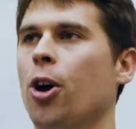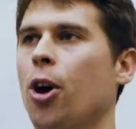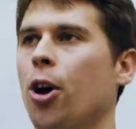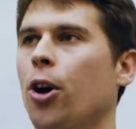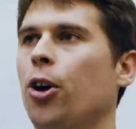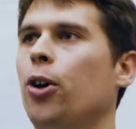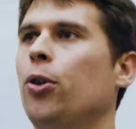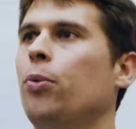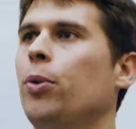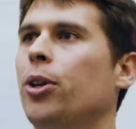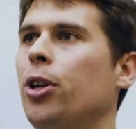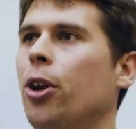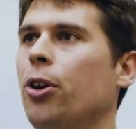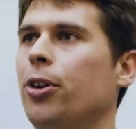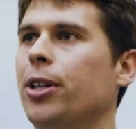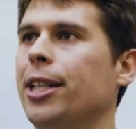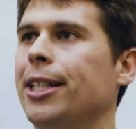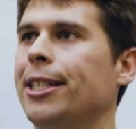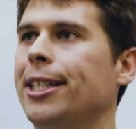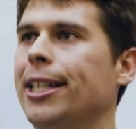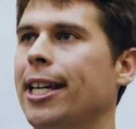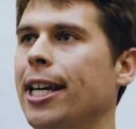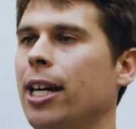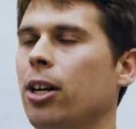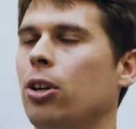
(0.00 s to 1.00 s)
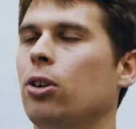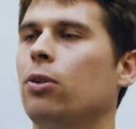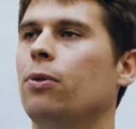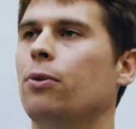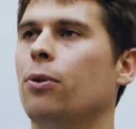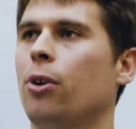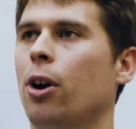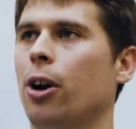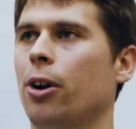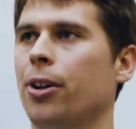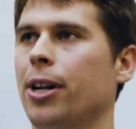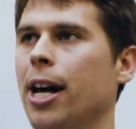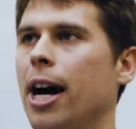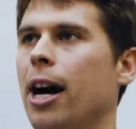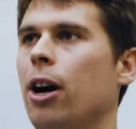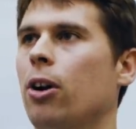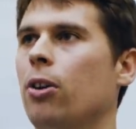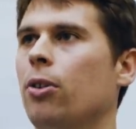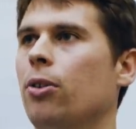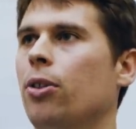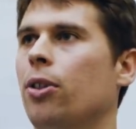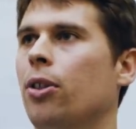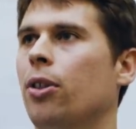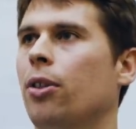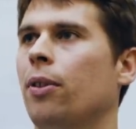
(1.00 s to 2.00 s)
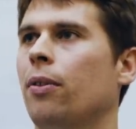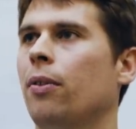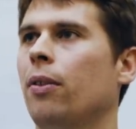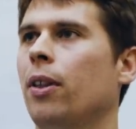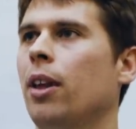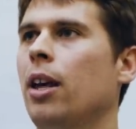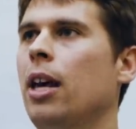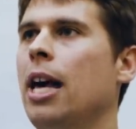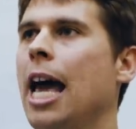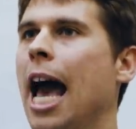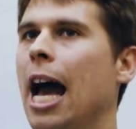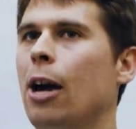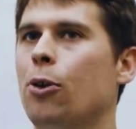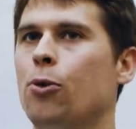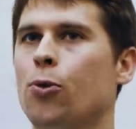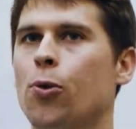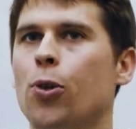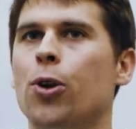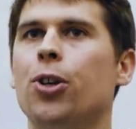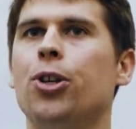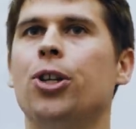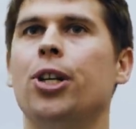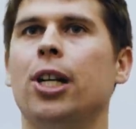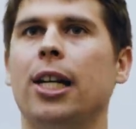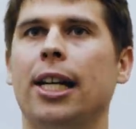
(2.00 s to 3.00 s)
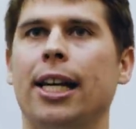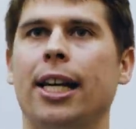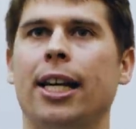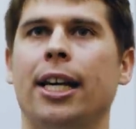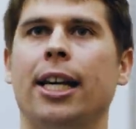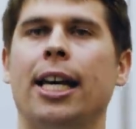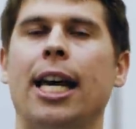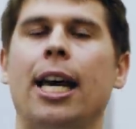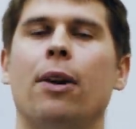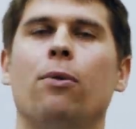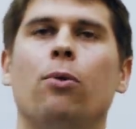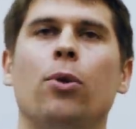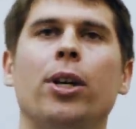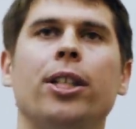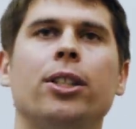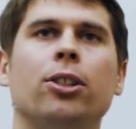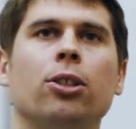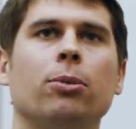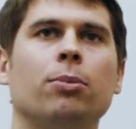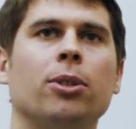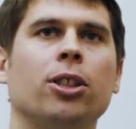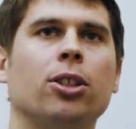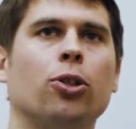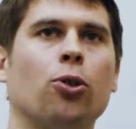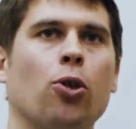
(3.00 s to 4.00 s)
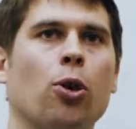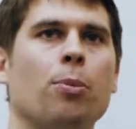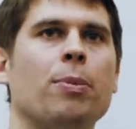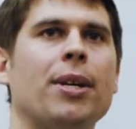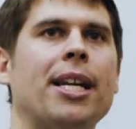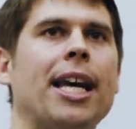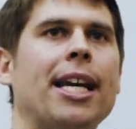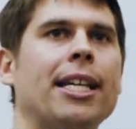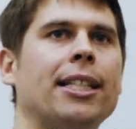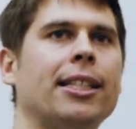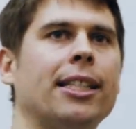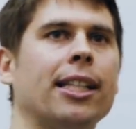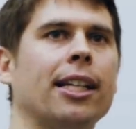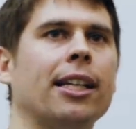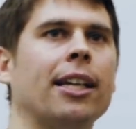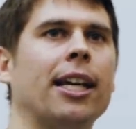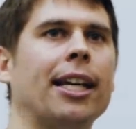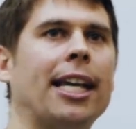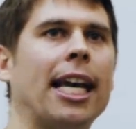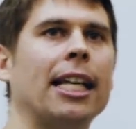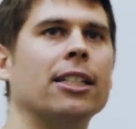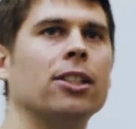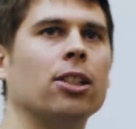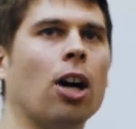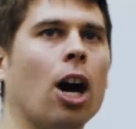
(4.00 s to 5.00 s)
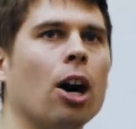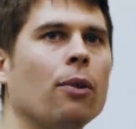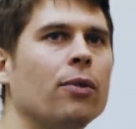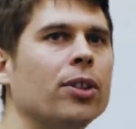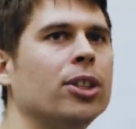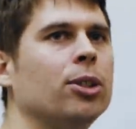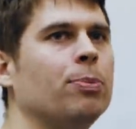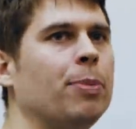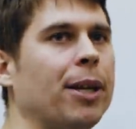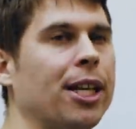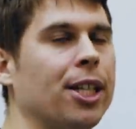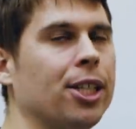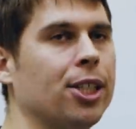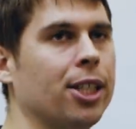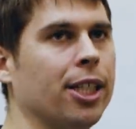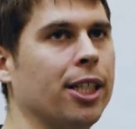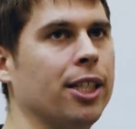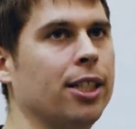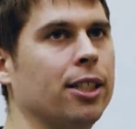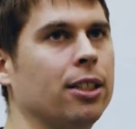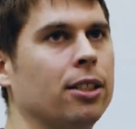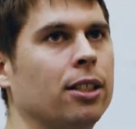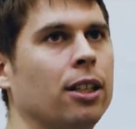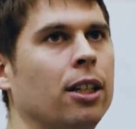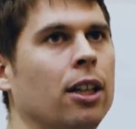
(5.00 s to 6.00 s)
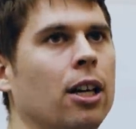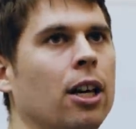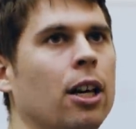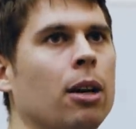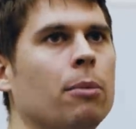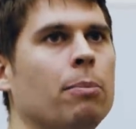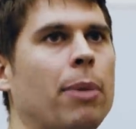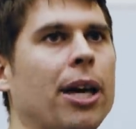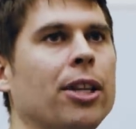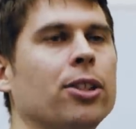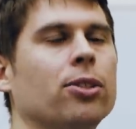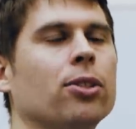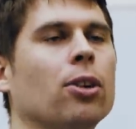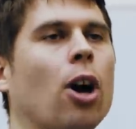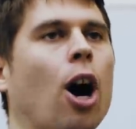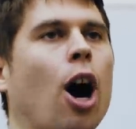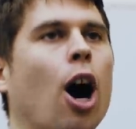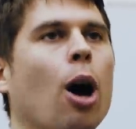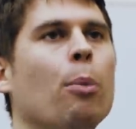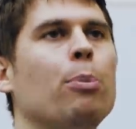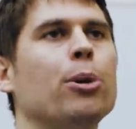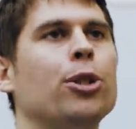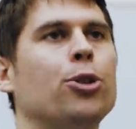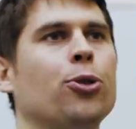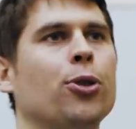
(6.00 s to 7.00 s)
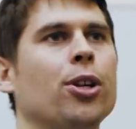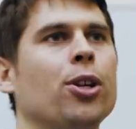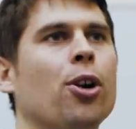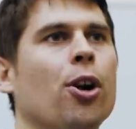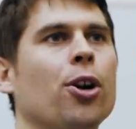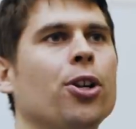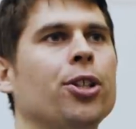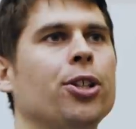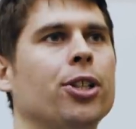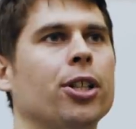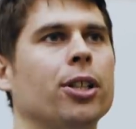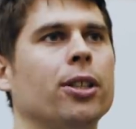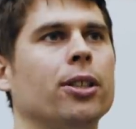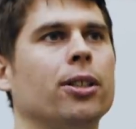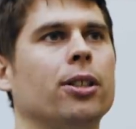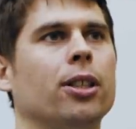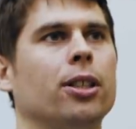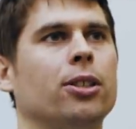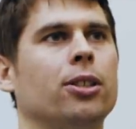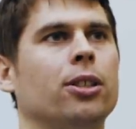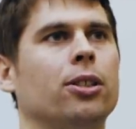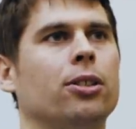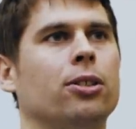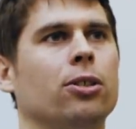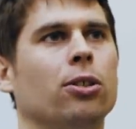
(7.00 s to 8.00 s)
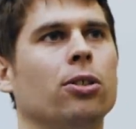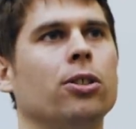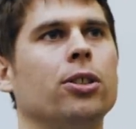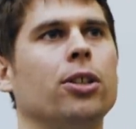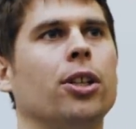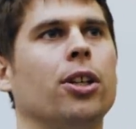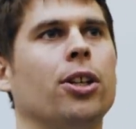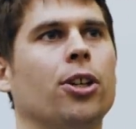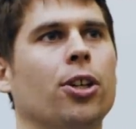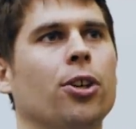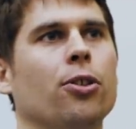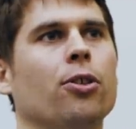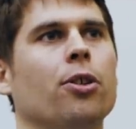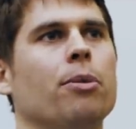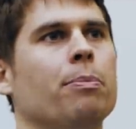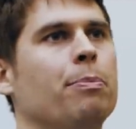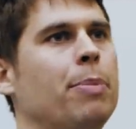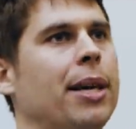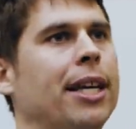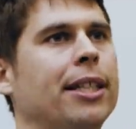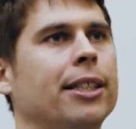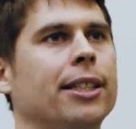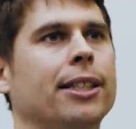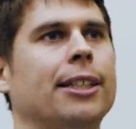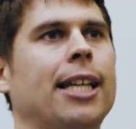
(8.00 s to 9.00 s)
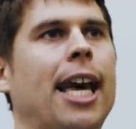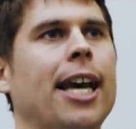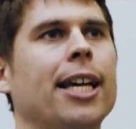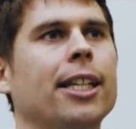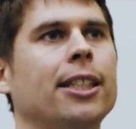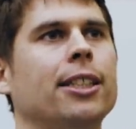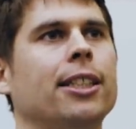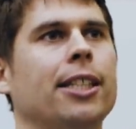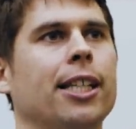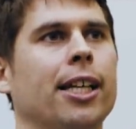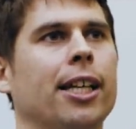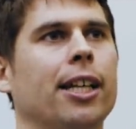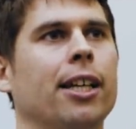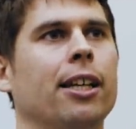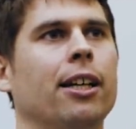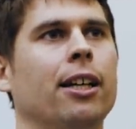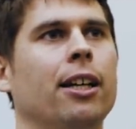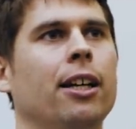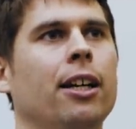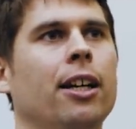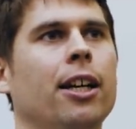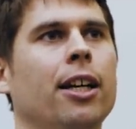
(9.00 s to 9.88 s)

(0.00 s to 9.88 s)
know we don't need to kill for our own health? And crucially, if we stop discriminating against other species based on arbitrary notions such as dogs are cute and pigs are tasty,